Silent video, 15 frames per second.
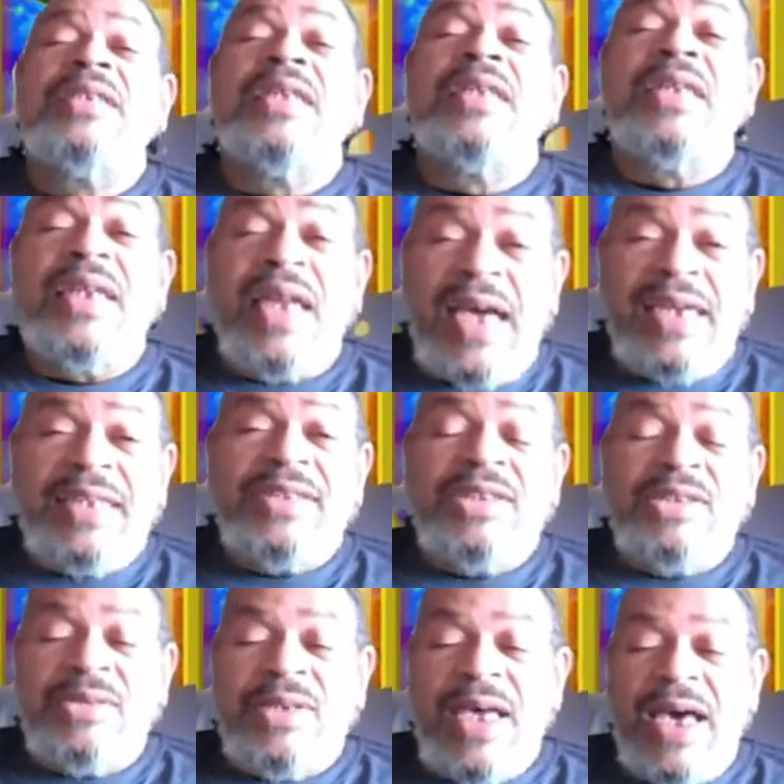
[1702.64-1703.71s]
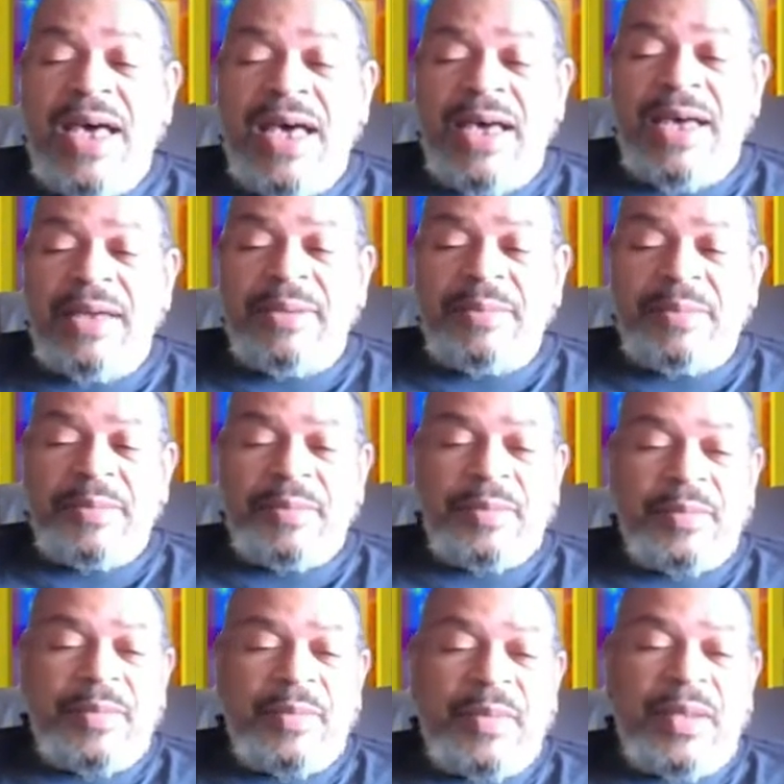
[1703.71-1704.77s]
Tonight you die.
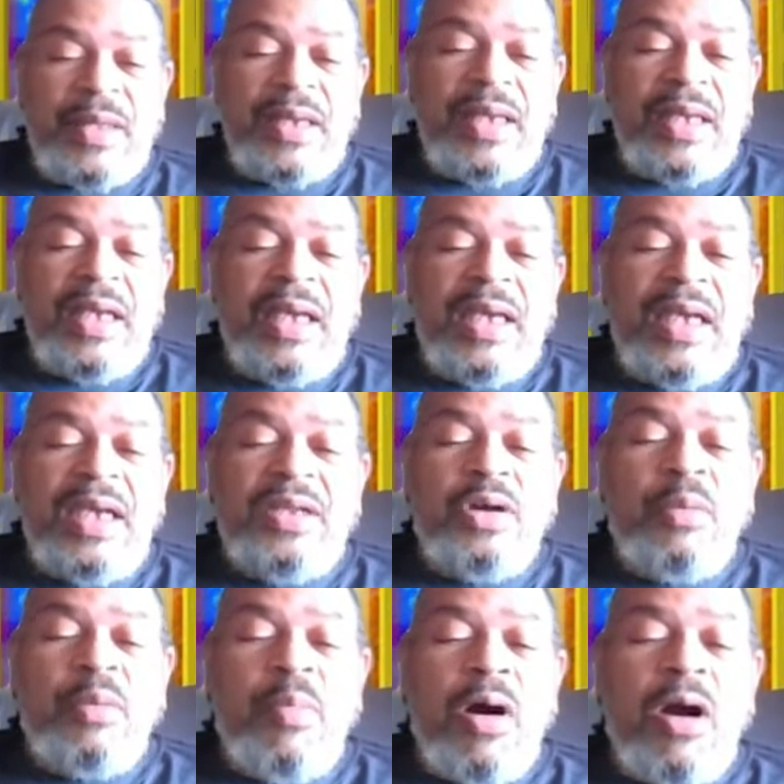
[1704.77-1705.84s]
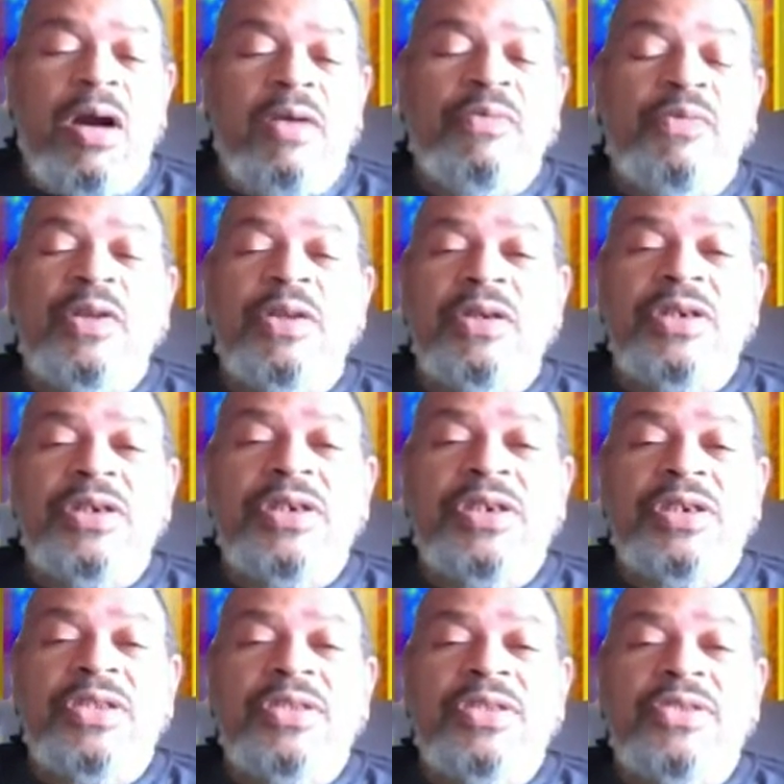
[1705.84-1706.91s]
And your barn full of
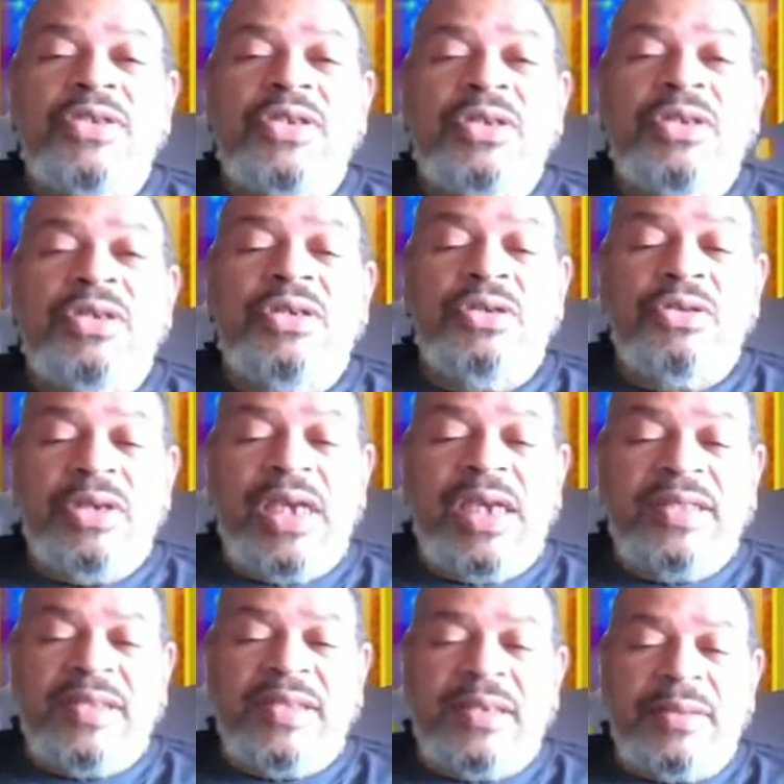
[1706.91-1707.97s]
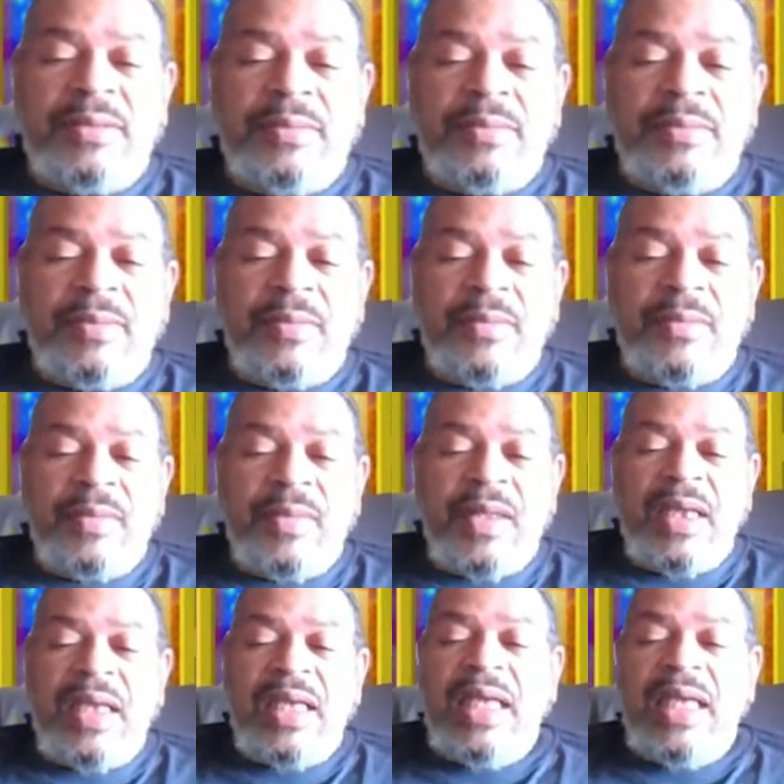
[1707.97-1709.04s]
goods, who gets it?
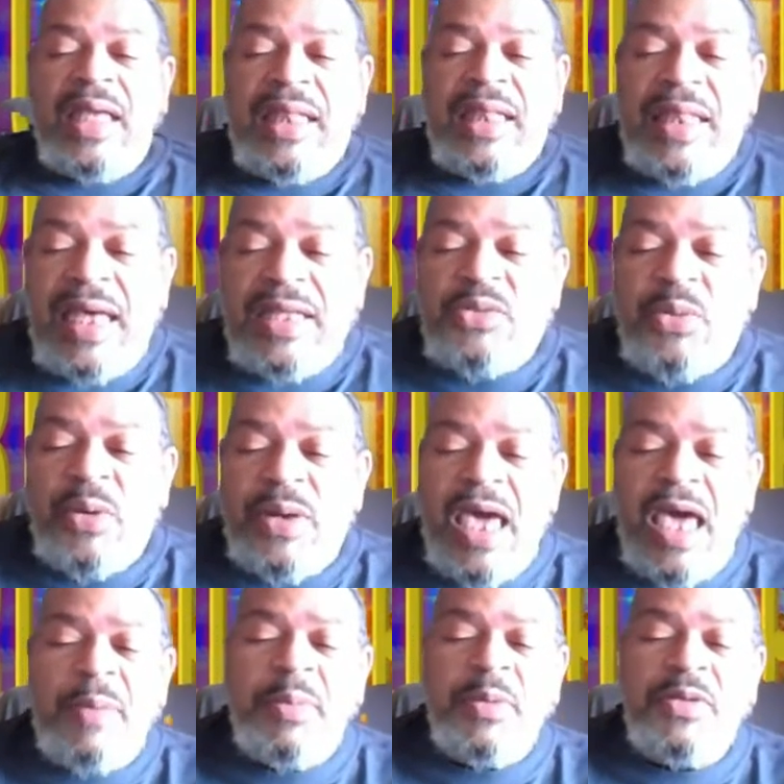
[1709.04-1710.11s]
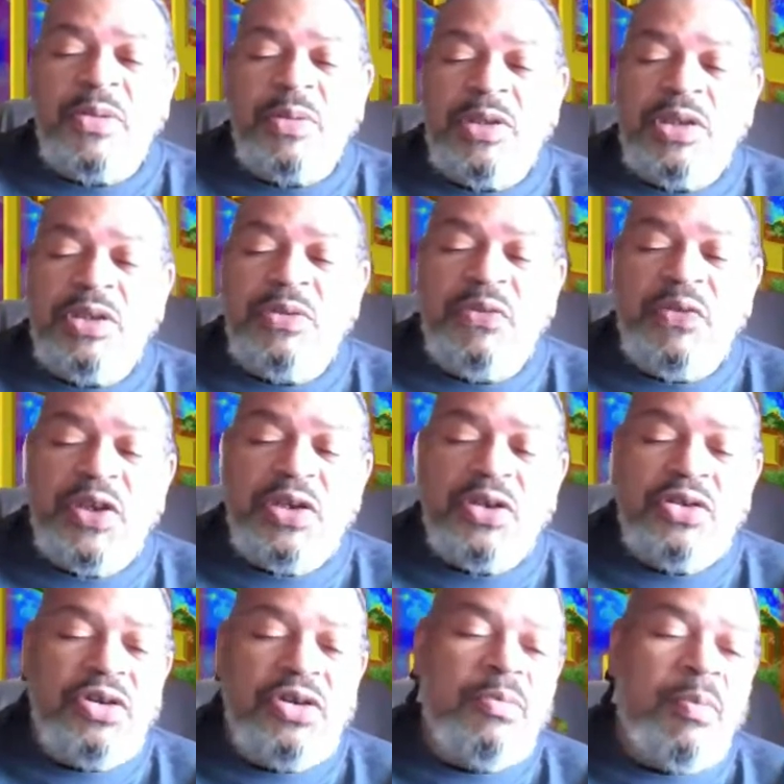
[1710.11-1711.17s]
That's what happens when you
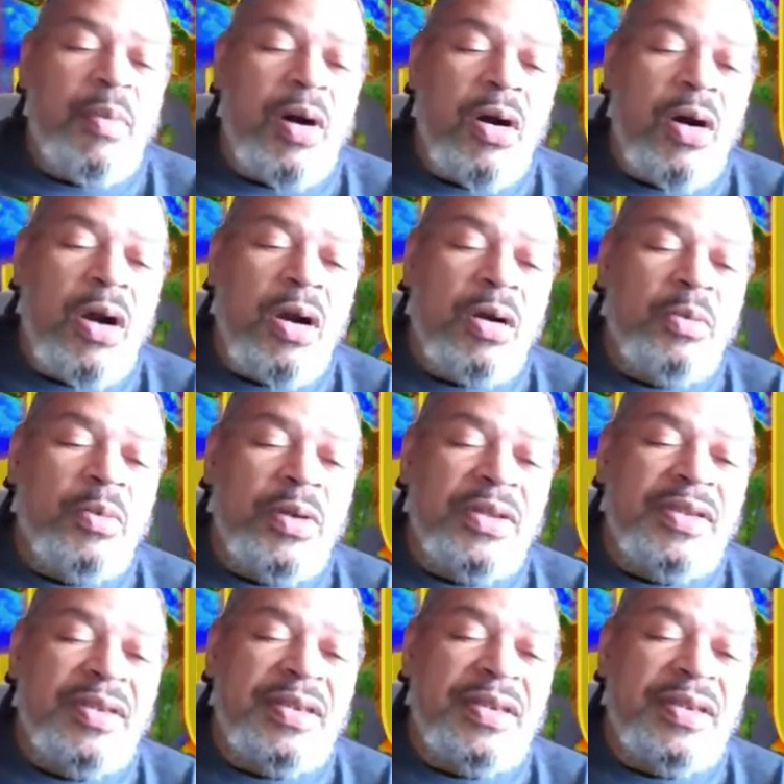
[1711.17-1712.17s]
fill your barn with